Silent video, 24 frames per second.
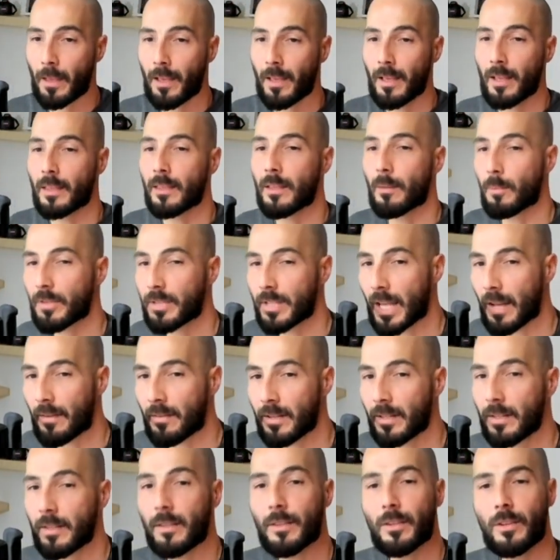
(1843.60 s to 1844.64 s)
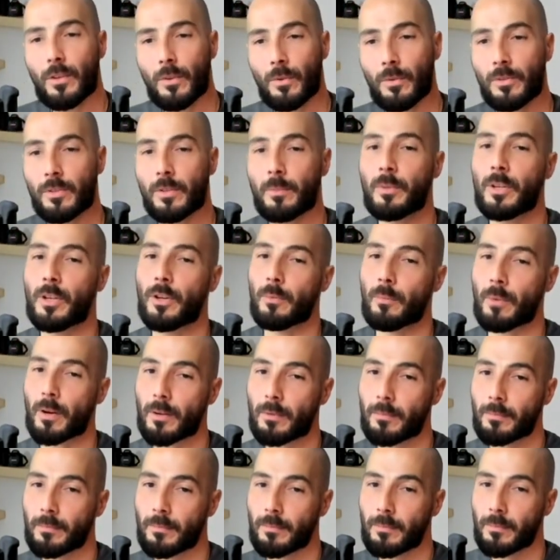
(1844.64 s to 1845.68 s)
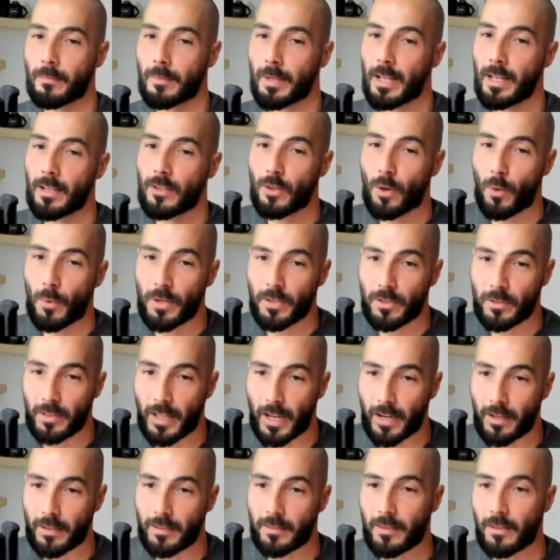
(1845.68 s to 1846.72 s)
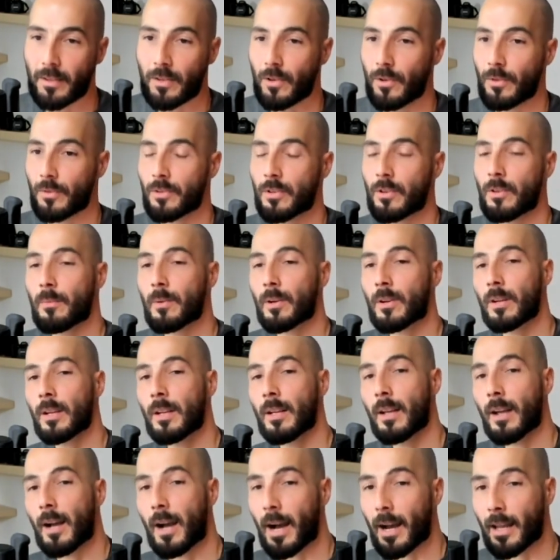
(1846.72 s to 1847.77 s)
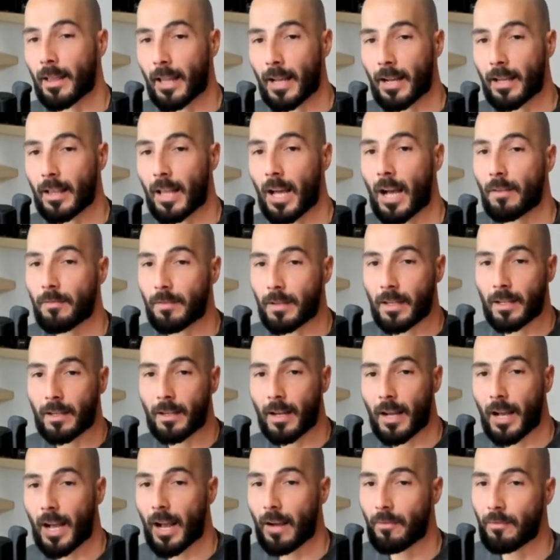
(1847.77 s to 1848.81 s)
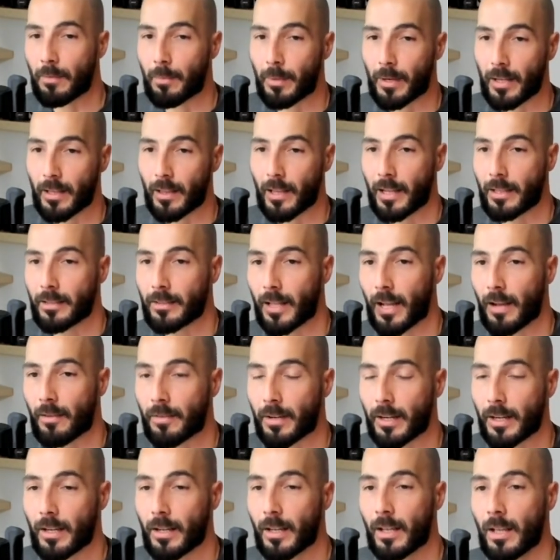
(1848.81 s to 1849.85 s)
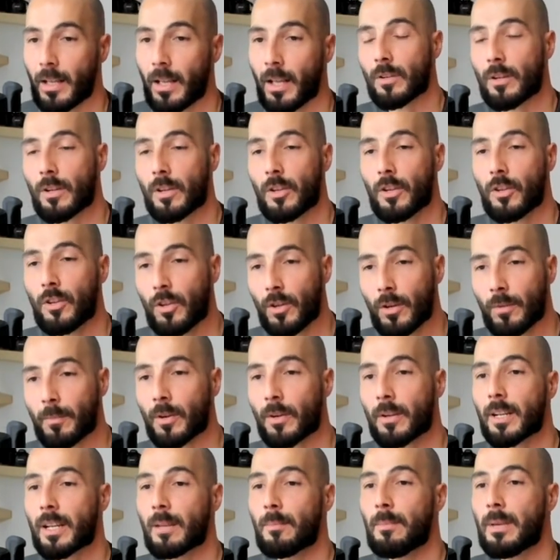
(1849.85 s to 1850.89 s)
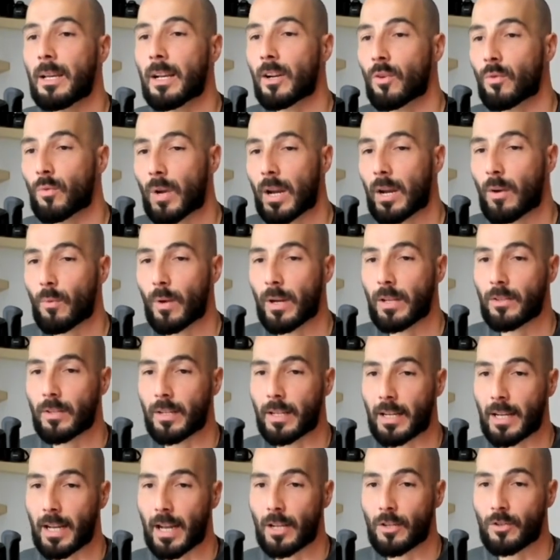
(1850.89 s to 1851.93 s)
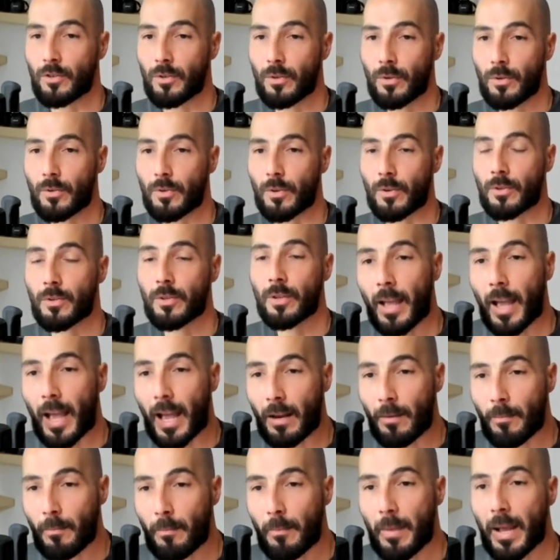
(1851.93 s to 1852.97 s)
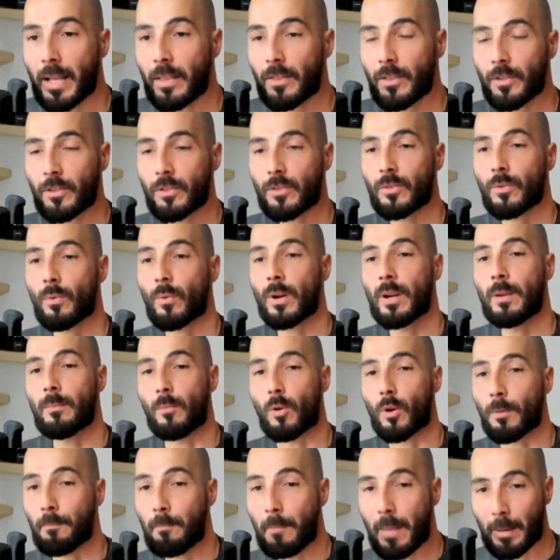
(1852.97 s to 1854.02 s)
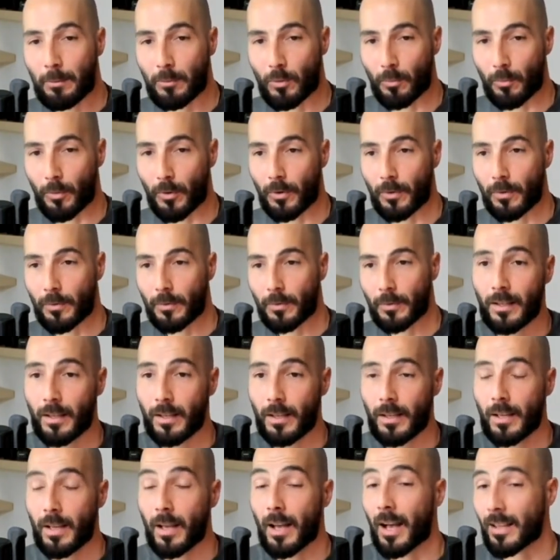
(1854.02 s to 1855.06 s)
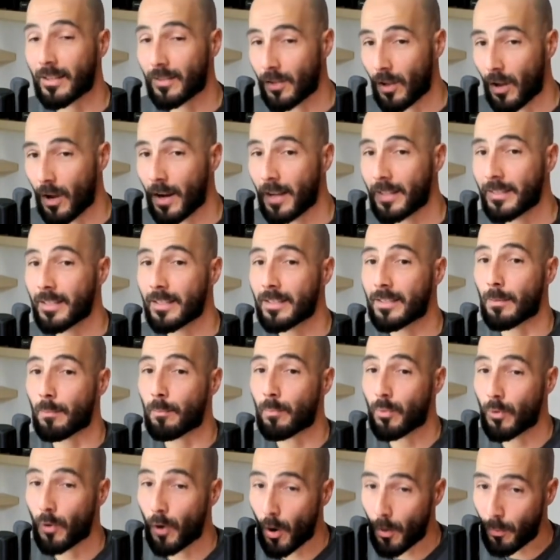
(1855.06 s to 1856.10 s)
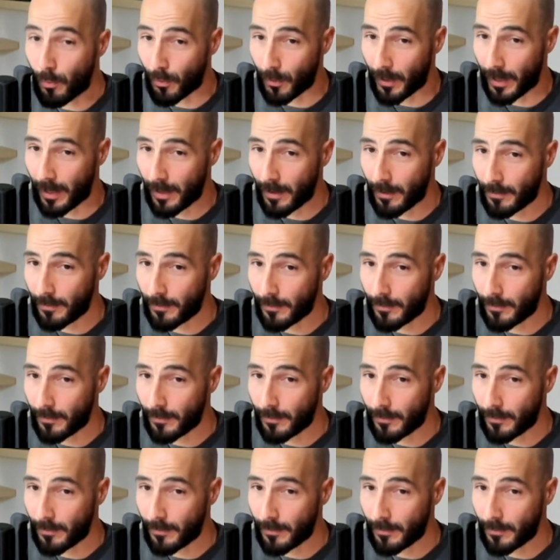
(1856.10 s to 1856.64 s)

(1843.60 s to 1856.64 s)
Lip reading: Number 7, use some humor. It's always nice to use humor. I like laughing. Everybody likes laughing. Humor can be a great way to engage users and make the story more memorable, as long as it's appropriate